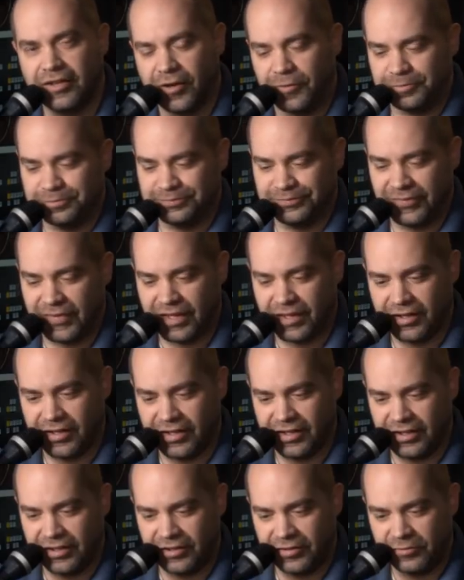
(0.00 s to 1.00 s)
No,
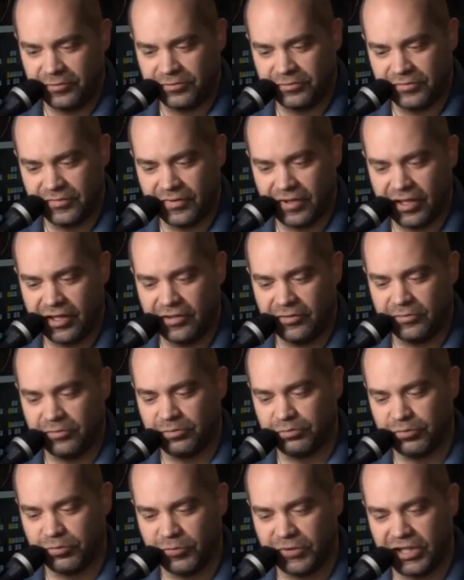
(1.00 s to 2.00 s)
I I
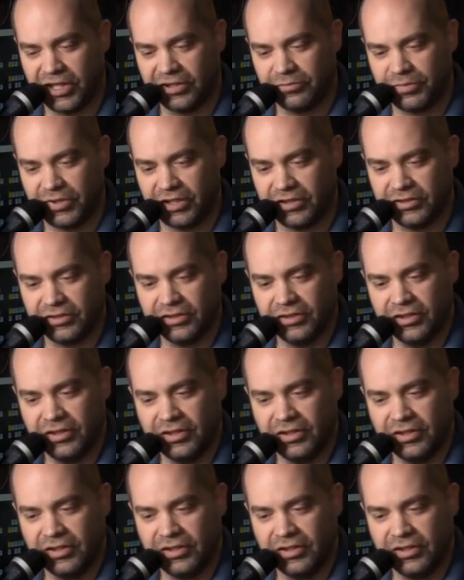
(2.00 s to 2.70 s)
will not be.